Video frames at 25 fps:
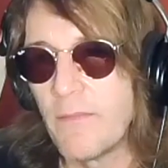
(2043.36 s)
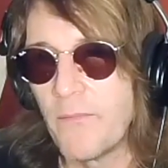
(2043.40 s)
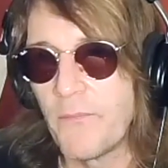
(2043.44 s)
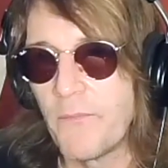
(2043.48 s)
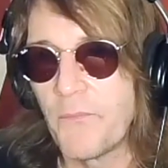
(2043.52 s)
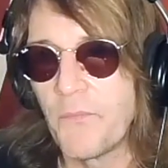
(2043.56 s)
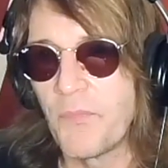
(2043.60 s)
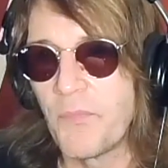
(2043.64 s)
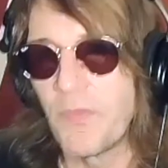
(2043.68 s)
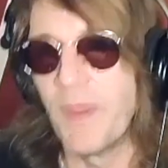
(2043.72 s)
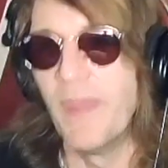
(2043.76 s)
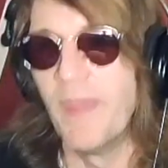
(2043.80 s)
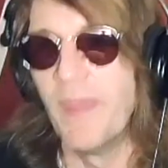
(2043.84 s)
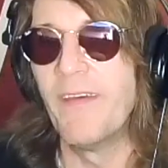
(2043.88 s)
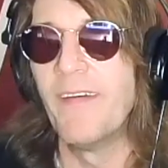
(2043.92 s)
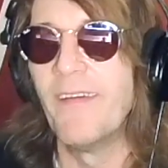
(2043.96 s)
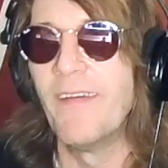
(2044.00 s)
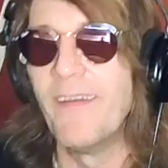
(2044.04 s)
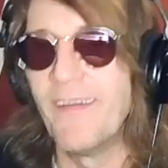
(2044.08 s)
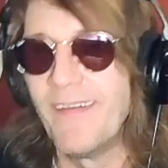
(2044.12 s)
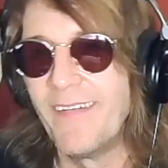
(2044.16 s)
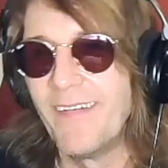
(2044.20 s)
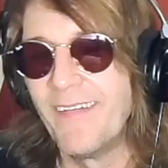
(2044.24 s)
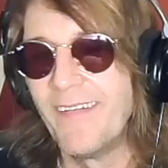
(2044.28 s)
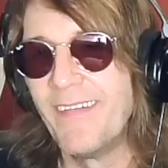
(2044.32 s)
It
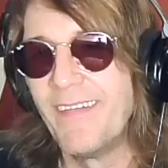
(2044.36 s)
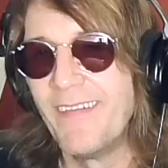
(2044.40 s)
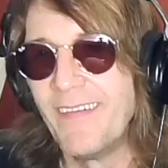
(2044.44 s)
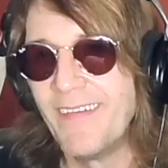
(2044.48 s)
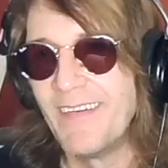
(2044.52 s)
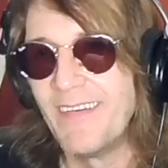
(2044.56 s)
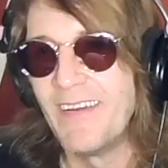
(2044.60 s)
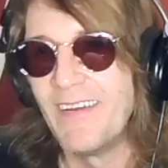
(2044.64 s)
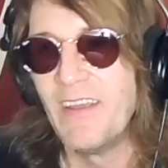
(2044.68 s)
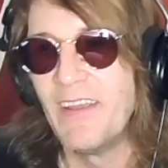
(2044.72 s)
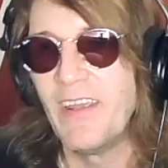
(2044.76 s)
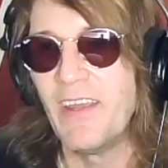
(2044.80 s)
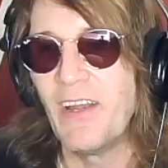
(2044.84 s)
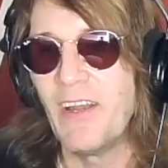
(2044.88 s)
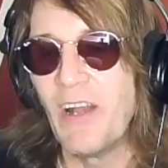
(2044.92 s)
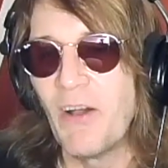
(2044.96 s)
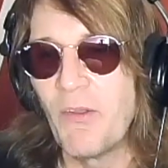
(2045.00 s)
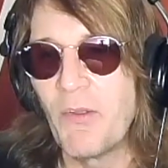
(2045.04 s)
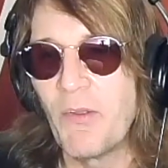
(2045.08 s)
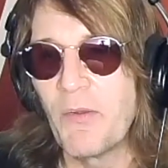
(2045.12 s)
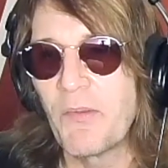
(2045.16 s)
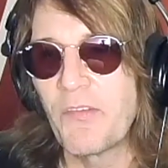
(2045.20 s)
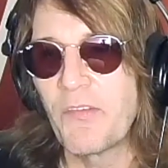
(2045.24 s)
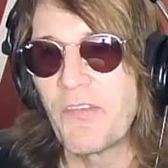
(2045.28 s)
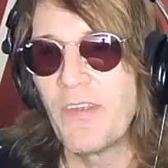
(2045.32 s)

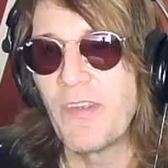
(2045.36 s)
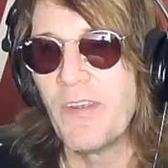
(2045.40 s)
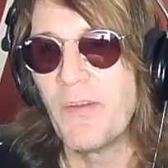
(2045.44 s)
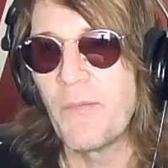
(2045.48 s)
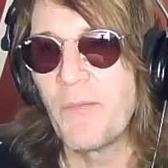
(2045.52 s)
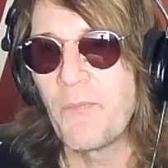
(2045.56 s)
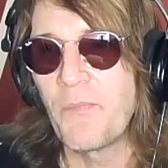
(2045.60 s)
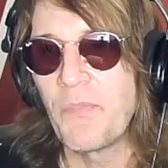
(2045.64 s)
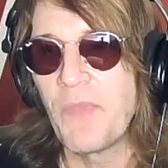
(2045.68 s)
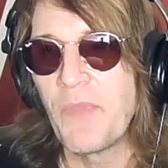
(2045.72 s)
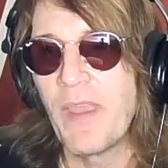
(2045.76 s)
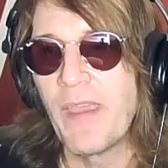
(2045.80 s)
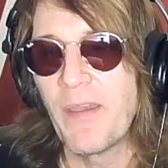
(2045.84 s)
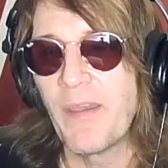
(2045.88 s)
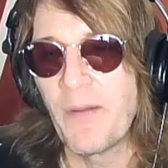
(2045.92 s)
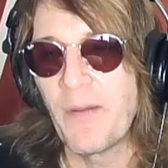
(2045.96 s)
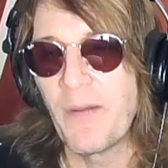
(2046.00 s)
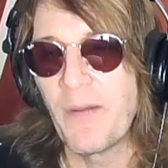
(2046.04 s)
was just anything.